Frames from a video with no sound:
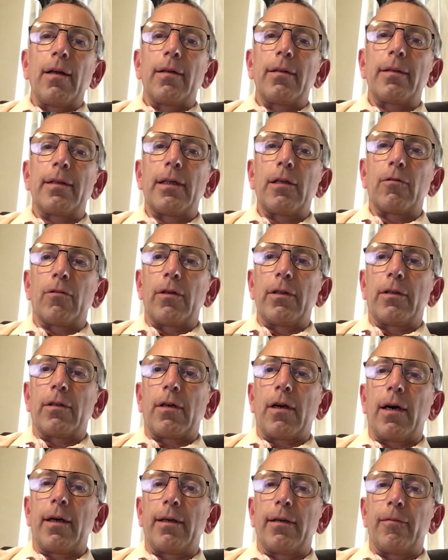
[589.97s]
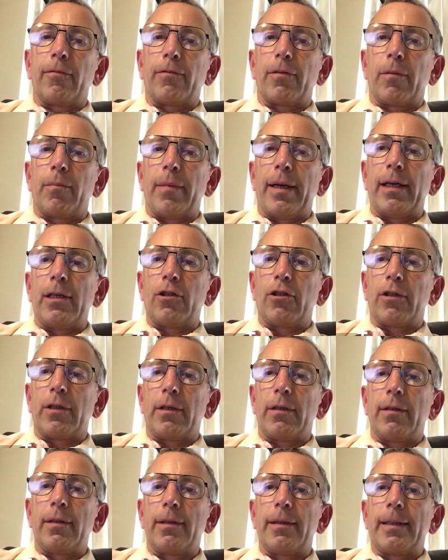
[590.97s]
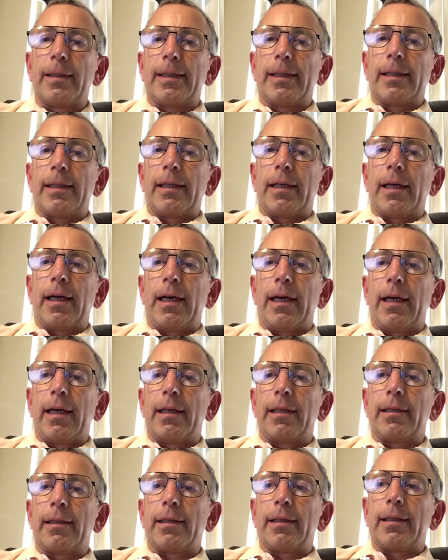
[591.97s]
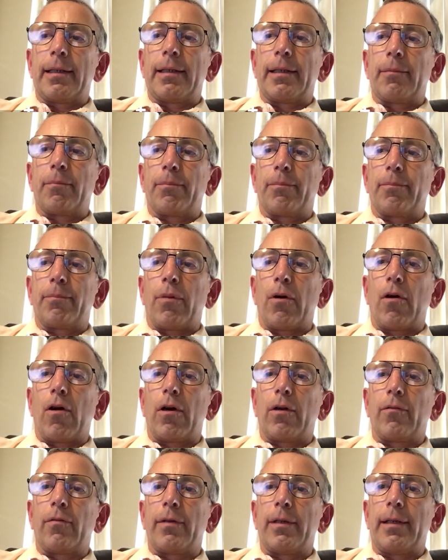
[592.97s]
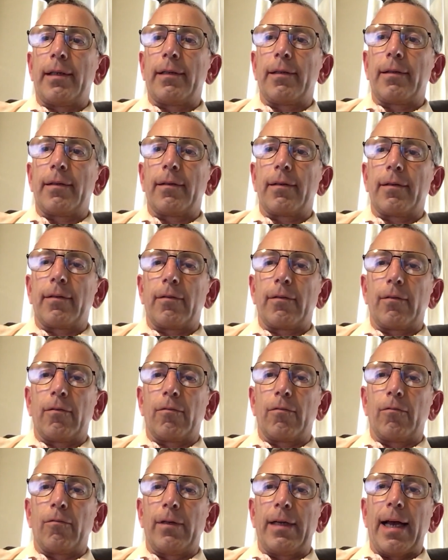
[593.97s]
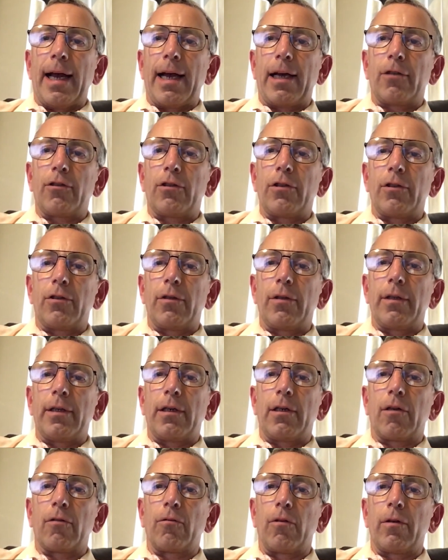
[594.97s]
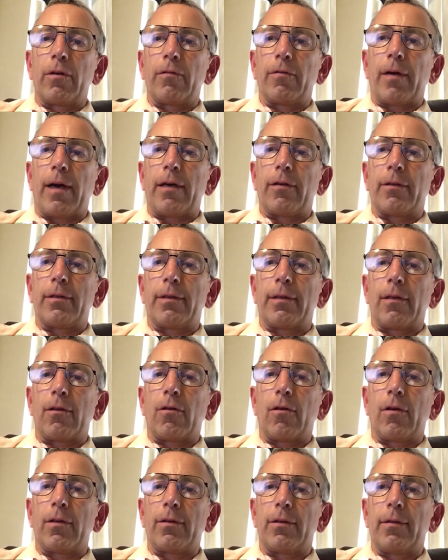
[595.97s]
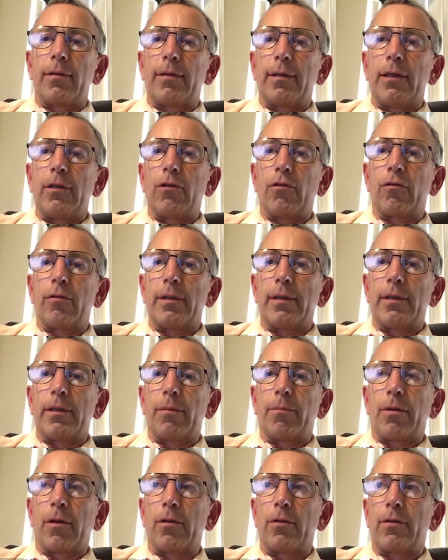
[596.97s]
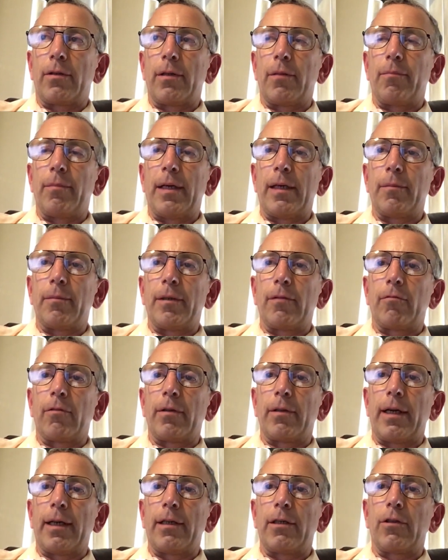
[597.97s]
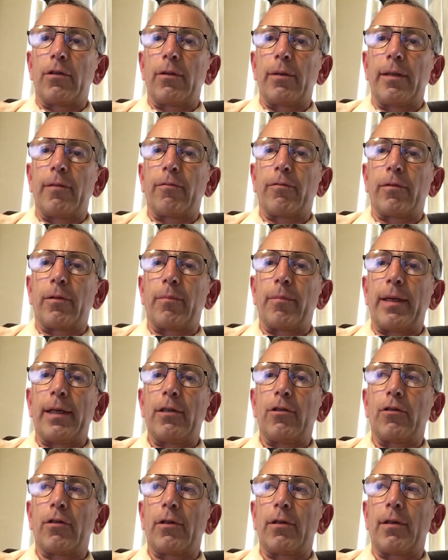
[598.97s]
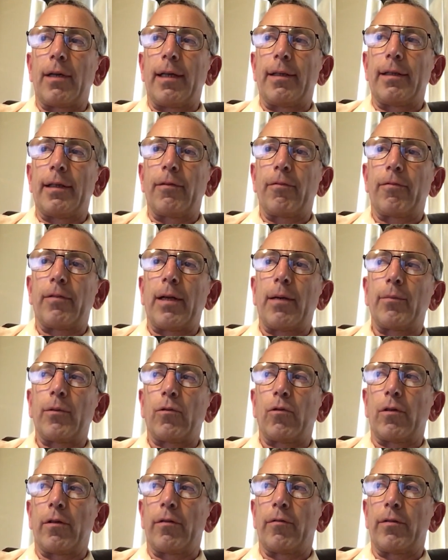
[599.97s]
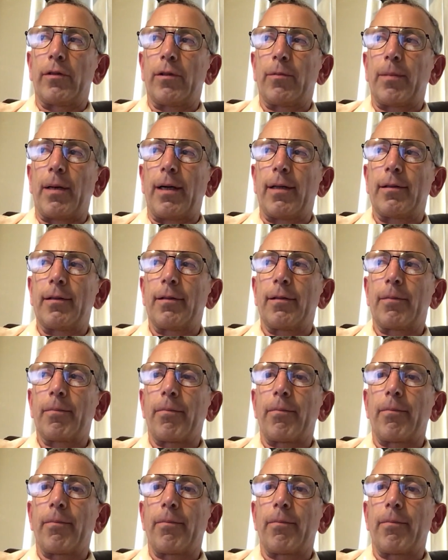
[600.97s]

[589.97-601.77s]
Steroids cut inflammation, and part of the reaction to the coronavirus that causes injury in a person may be related to inflammation and the inflammatory response.